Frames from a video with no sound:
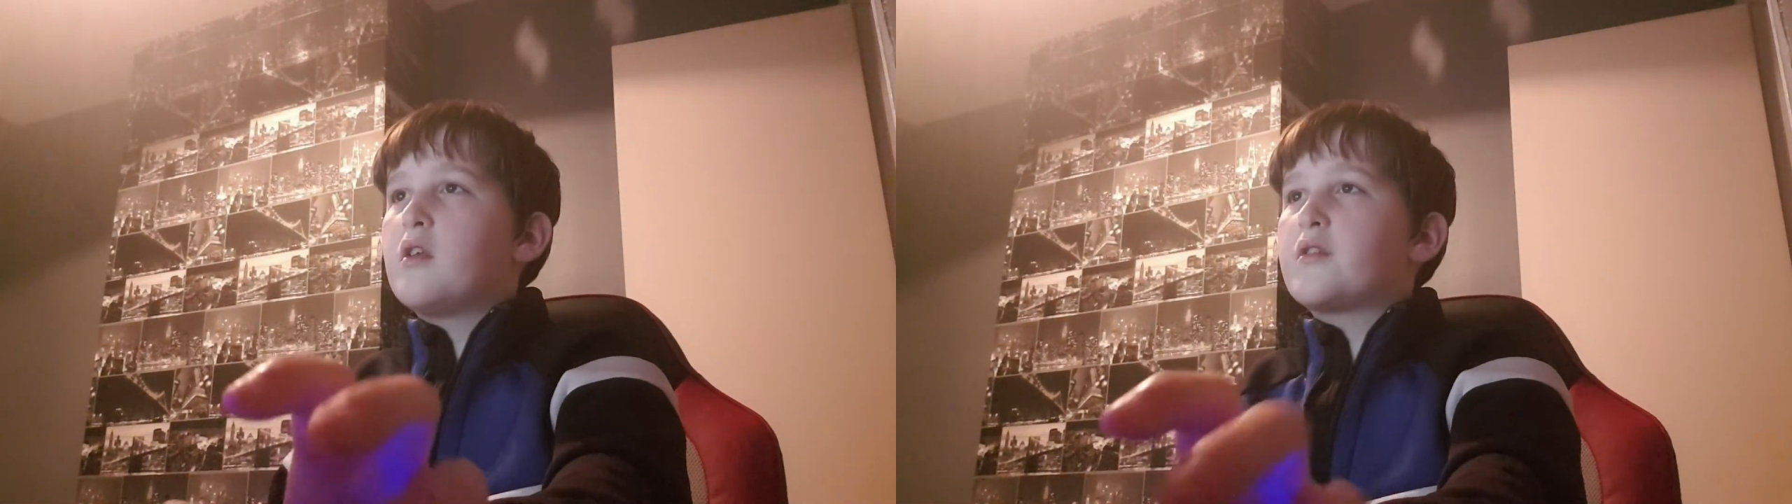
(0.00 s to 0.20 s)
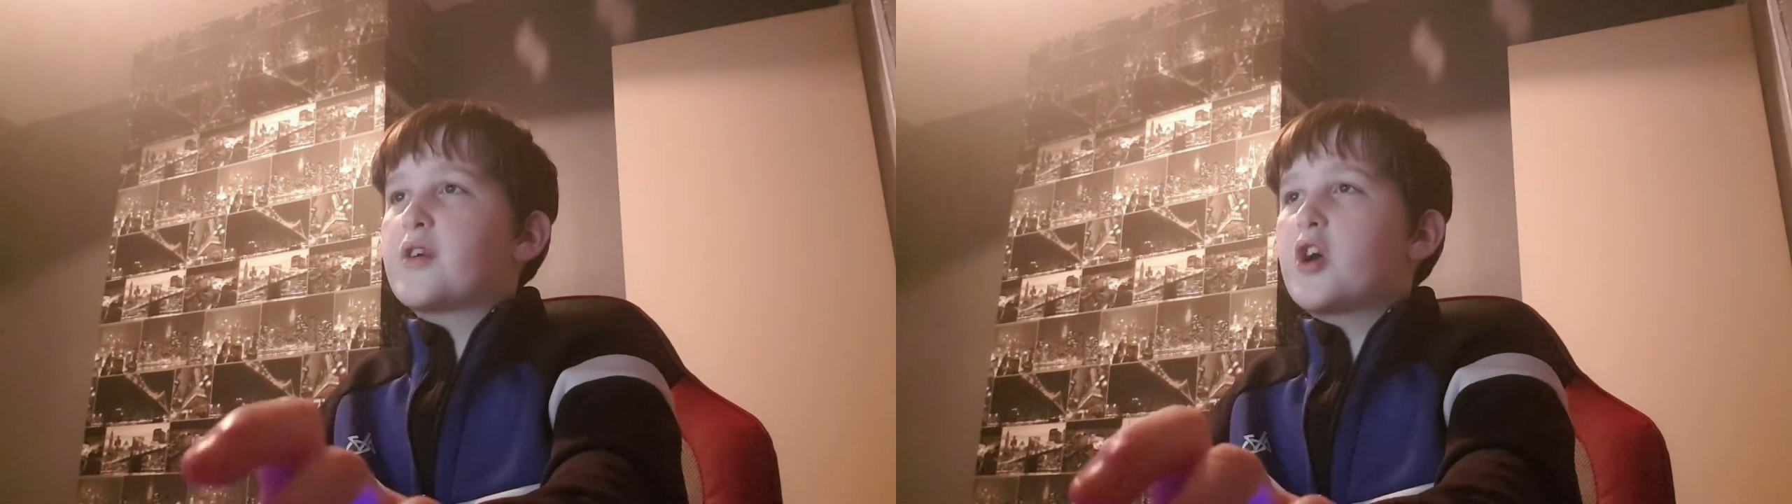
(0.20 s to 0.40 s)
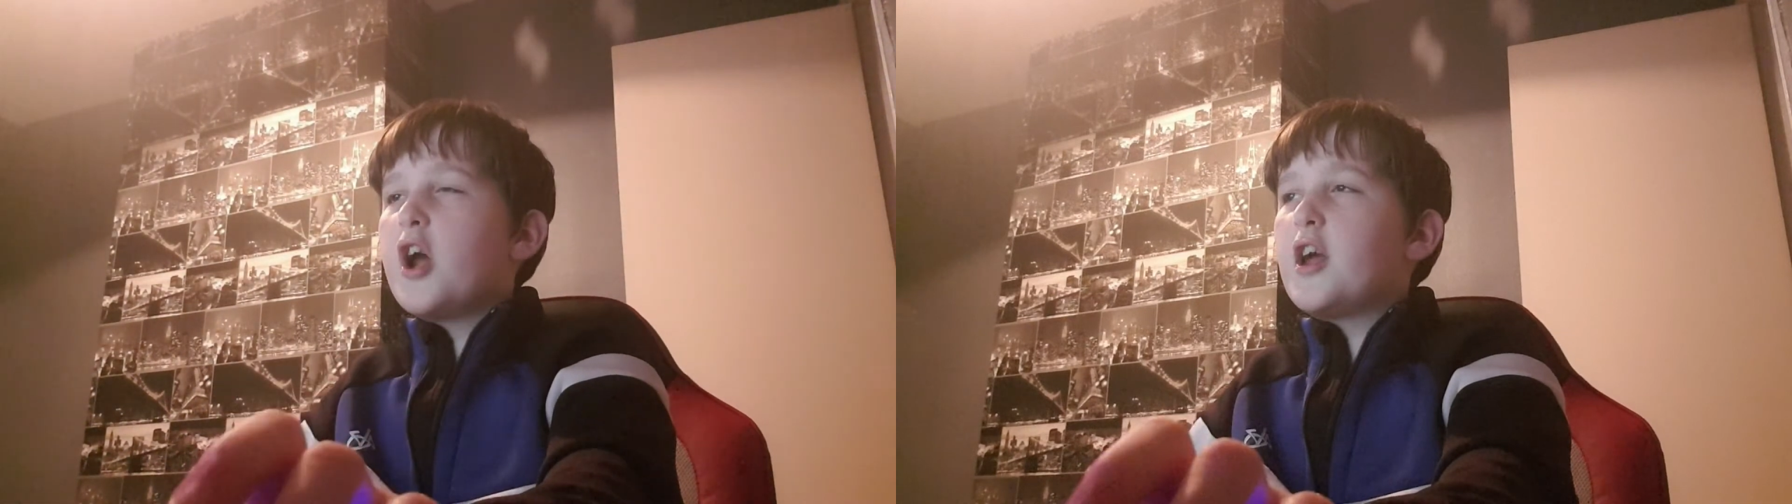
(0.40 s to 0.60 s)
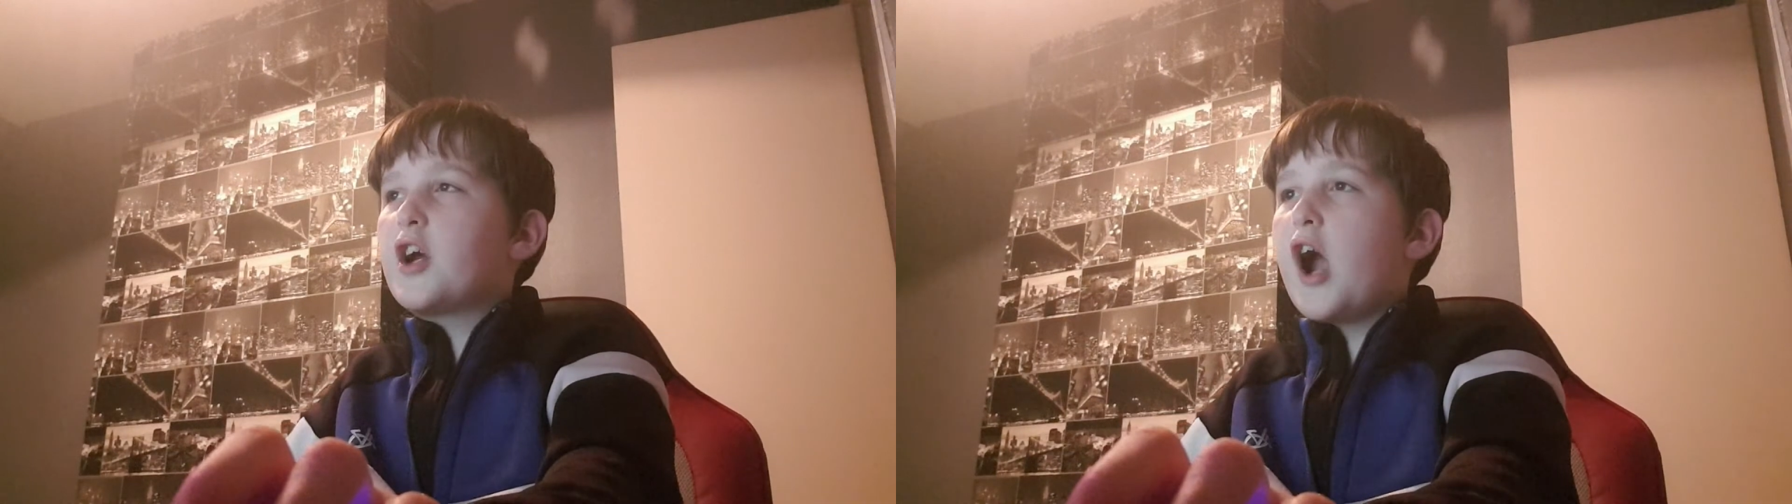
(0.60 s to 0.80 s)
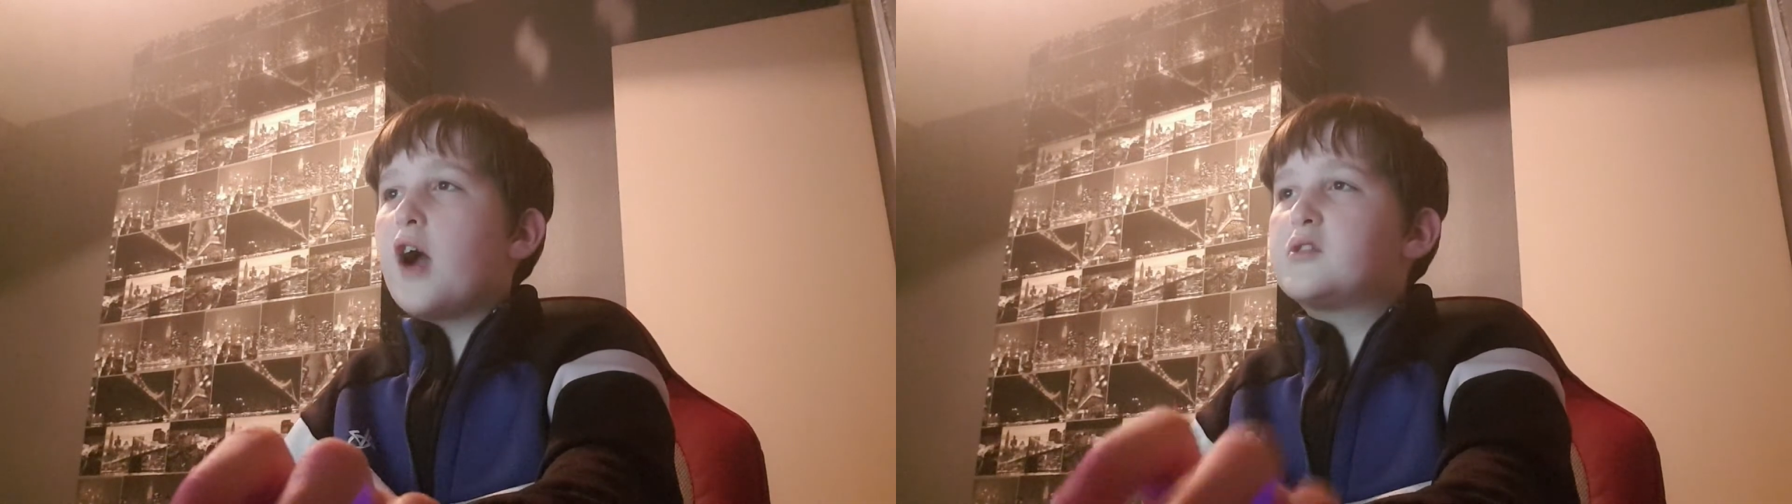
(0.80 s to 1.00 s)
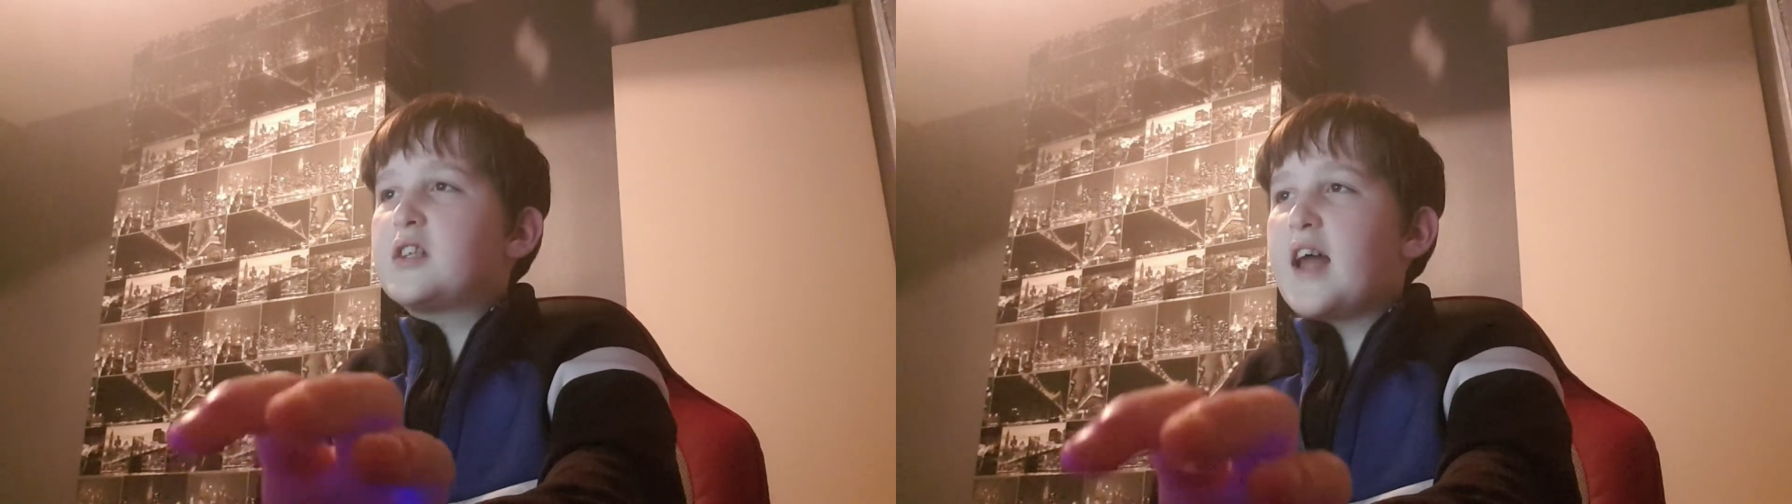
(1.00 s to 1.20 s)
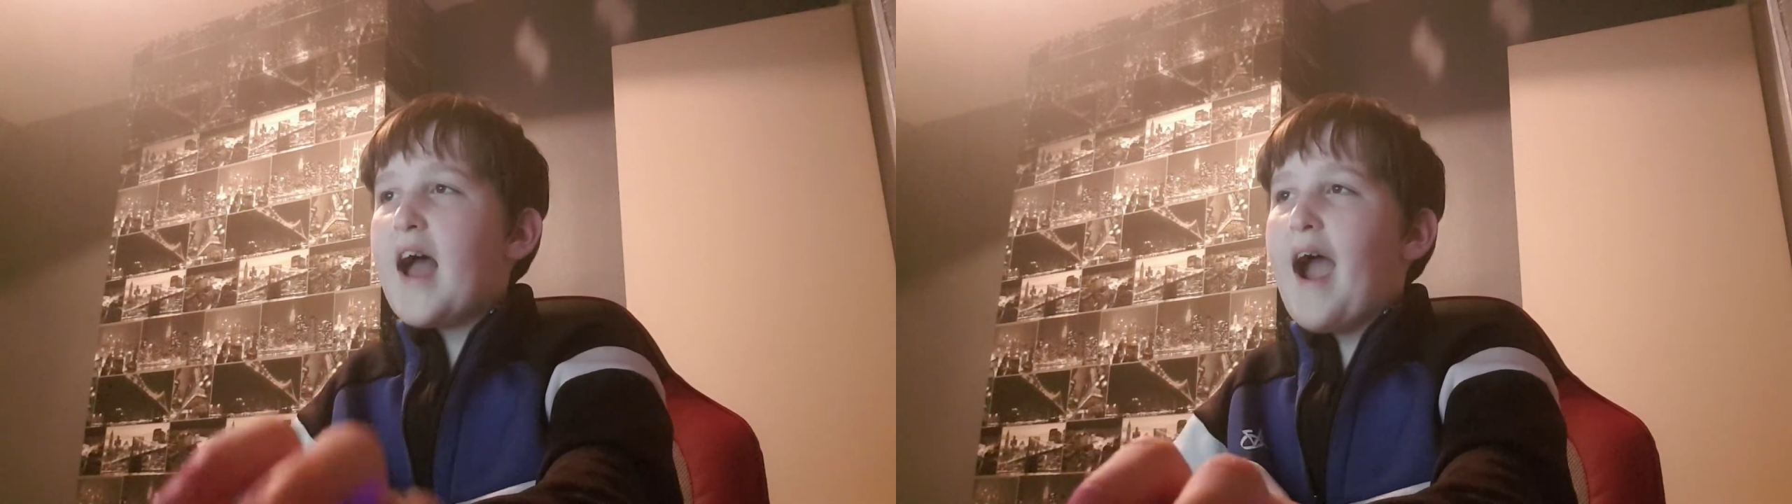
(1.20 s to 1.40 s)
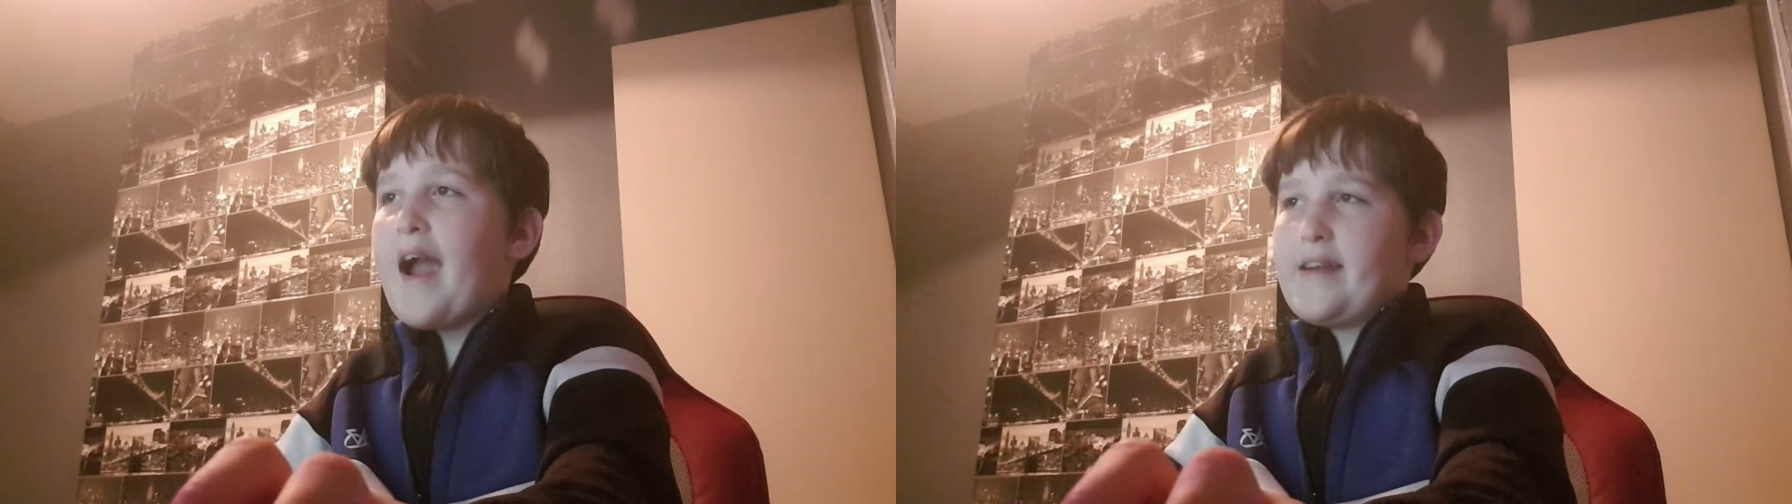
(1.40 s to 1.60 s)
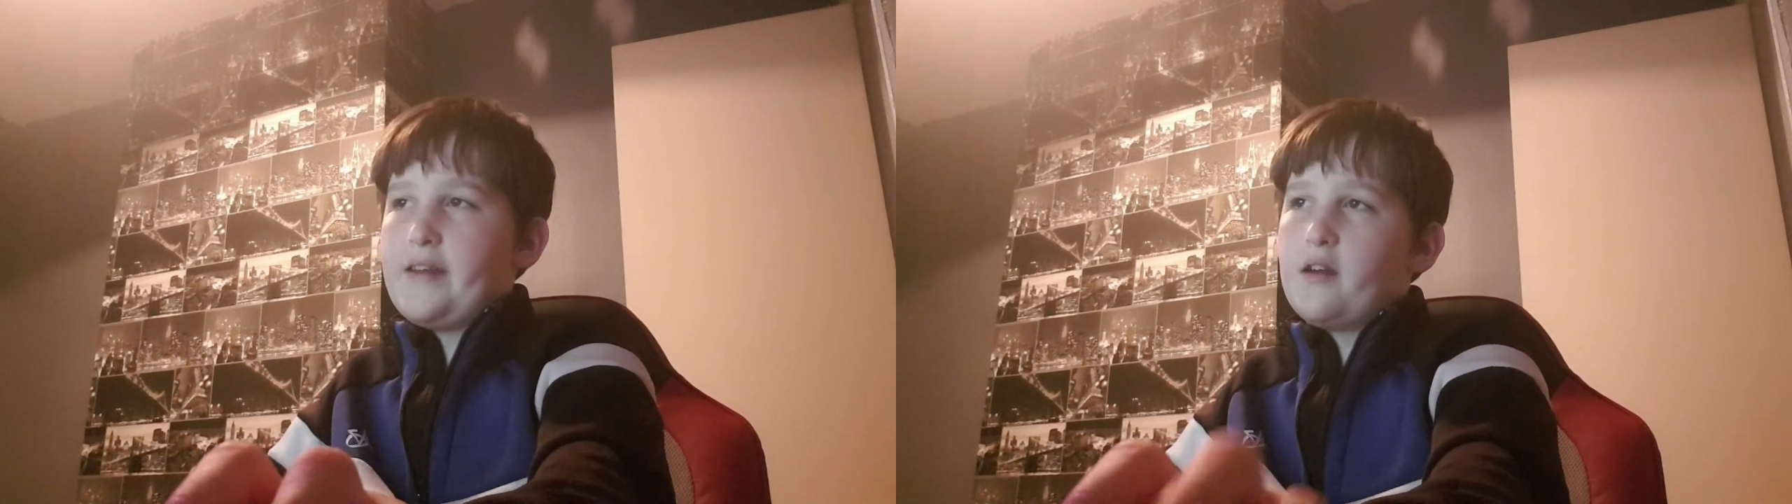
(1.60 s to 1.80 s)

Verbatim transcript: They're gonna go today!